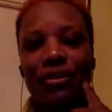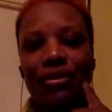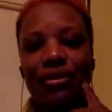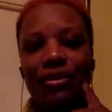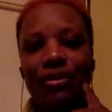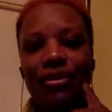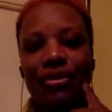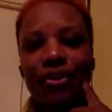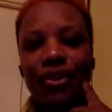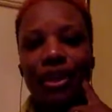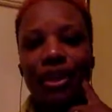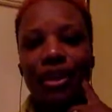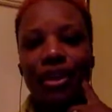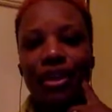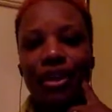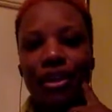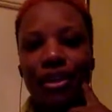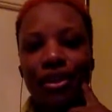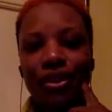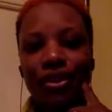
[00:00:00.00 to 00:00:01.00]
doing,
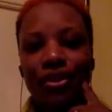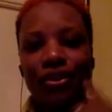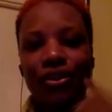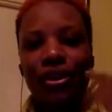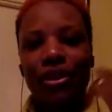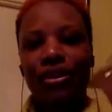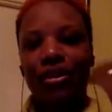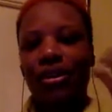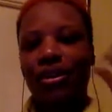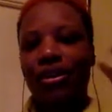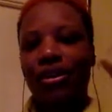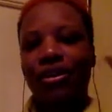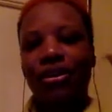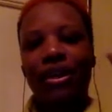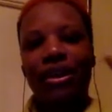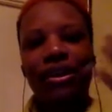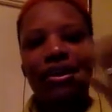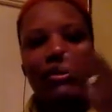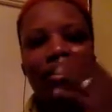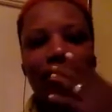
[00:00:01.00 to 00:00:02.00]
at
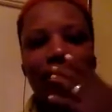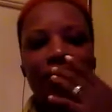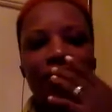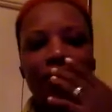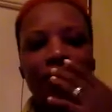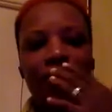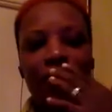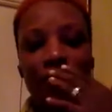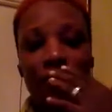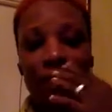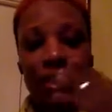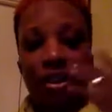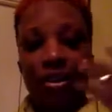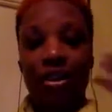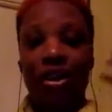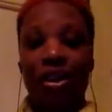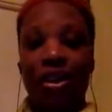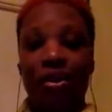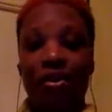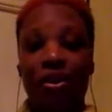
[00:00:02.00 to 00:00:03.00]
high school,
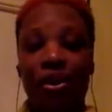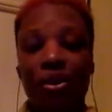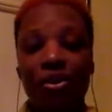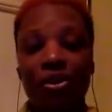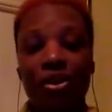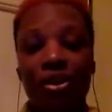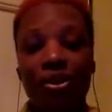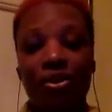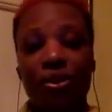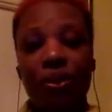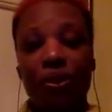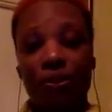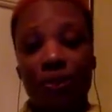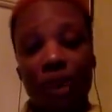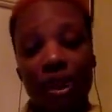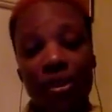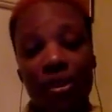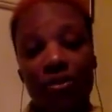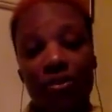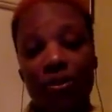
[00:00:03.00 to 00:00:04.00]
when I was
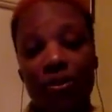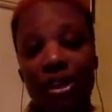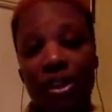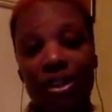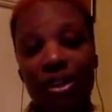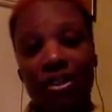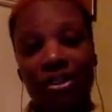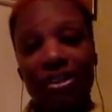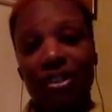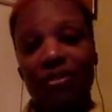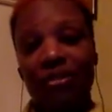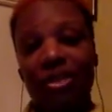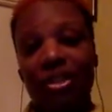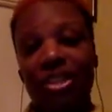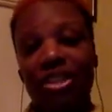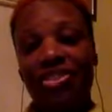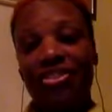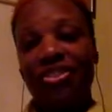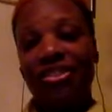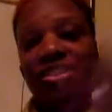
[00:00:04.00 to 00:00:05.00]
past common
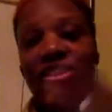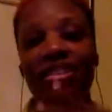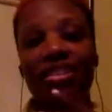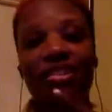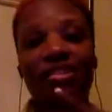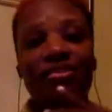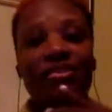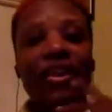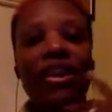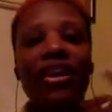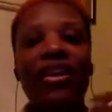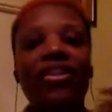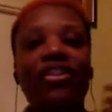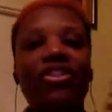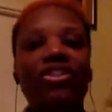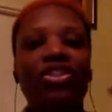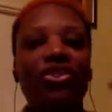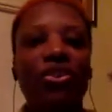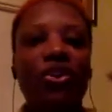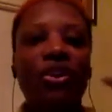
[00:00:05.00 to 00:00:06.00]
entrance and stuff, I
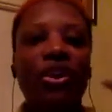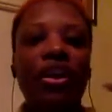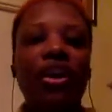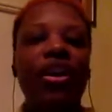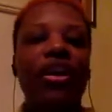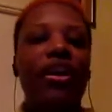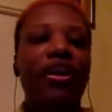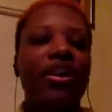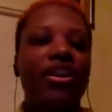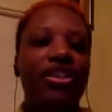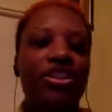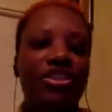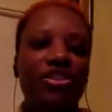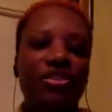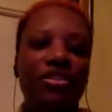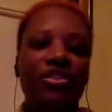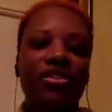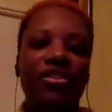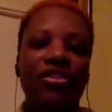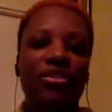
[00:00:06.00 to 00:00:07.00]
enjoy
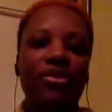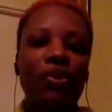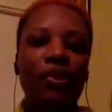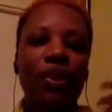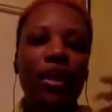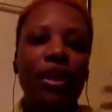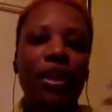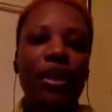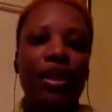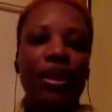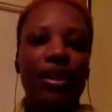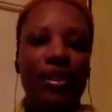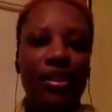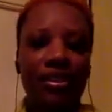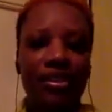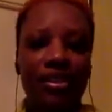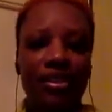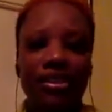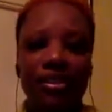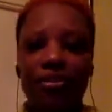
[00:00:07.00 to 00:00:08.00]
just doing English
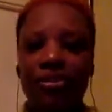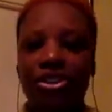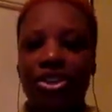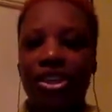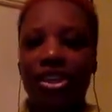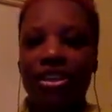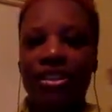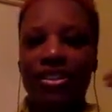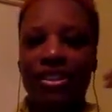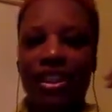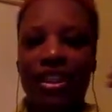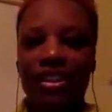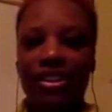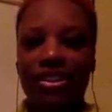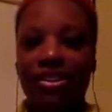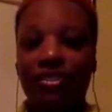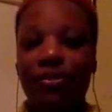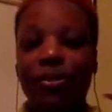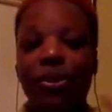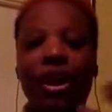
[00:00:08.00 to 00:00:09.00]
subjects and stuff.
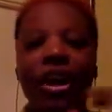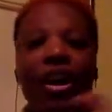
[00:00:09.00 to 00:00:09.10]
But